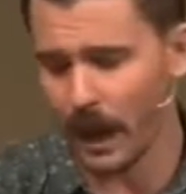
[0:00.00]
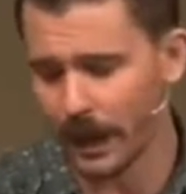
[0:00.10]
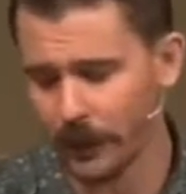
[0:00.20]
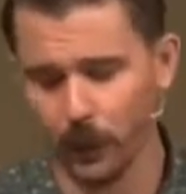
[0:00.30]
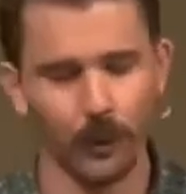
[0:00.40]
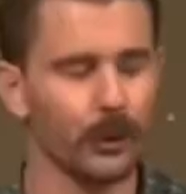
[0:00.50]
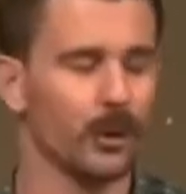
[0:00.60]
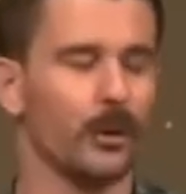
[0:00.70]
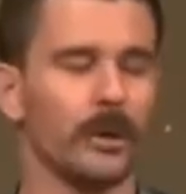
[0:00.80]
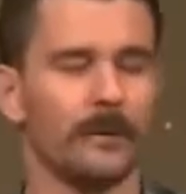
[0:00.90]
and
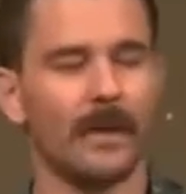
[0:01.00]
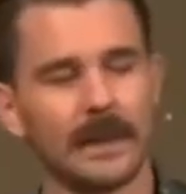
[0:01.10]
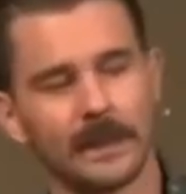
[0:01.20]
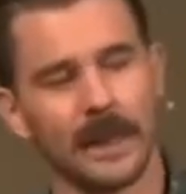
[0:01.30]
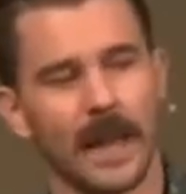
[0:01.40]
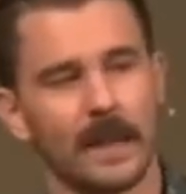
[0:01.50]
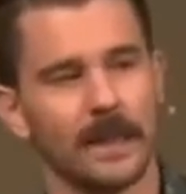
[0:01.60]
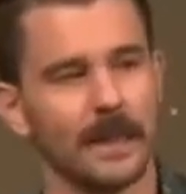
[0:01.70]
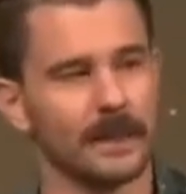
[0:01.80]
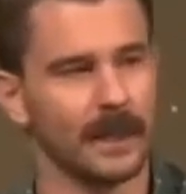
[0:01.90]
Luke, who
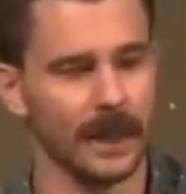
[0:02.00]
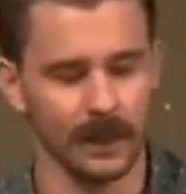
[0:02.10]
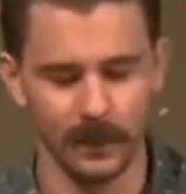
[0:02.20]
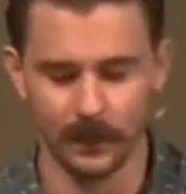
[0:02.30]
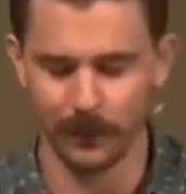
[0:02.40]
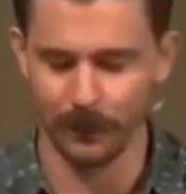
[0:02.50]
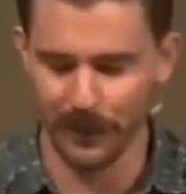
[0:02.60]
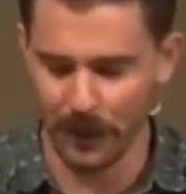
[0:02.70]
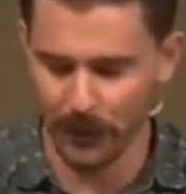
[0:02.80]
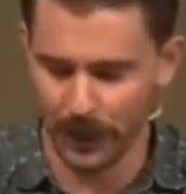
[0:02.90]
investigated these things
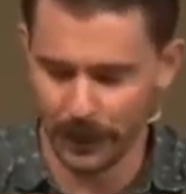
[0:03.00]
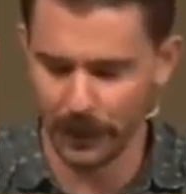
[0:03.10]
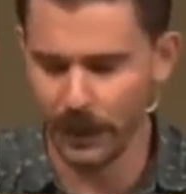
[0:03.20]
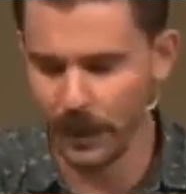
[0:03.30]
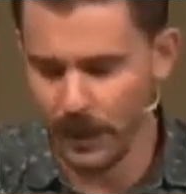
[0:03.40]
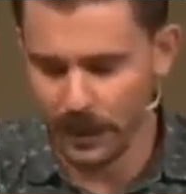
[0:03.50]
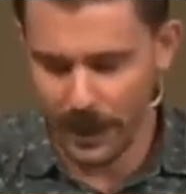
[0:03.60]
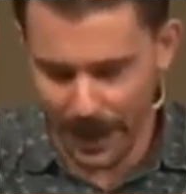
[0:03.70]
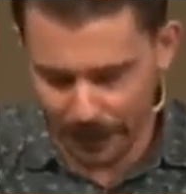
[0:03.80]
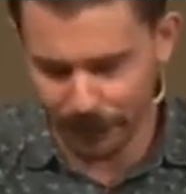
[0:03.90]
very
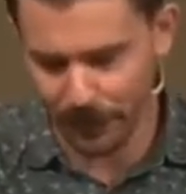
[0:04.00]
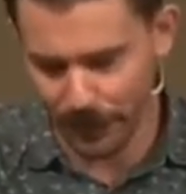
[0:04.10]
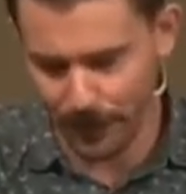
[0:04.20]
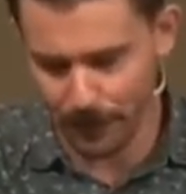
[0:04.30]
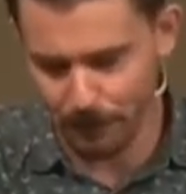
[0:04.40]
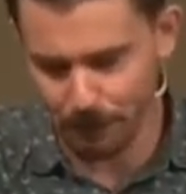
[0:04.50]
carefully.